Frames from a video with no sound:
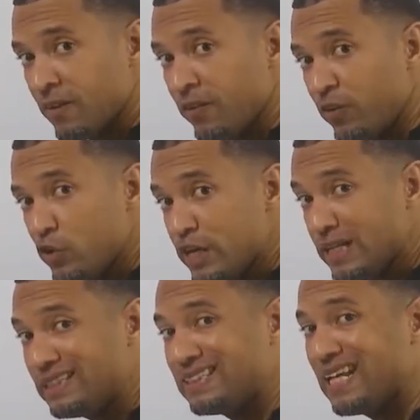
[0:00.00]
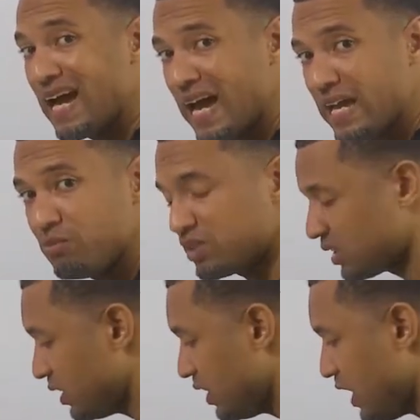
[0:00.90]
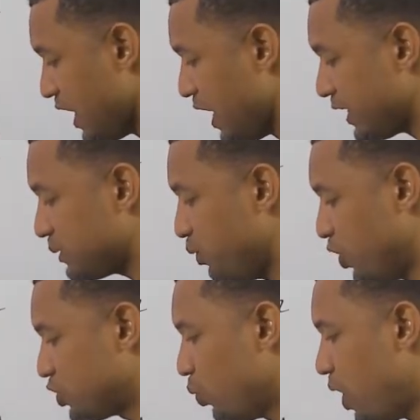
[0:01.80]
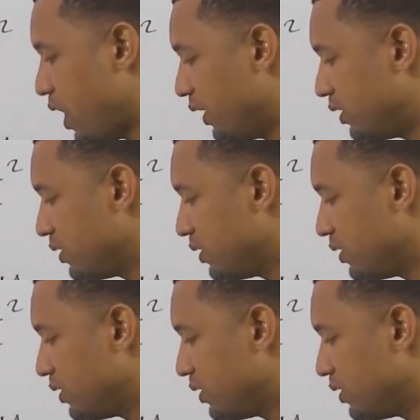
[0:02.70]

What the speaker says: 3 times x plus 1.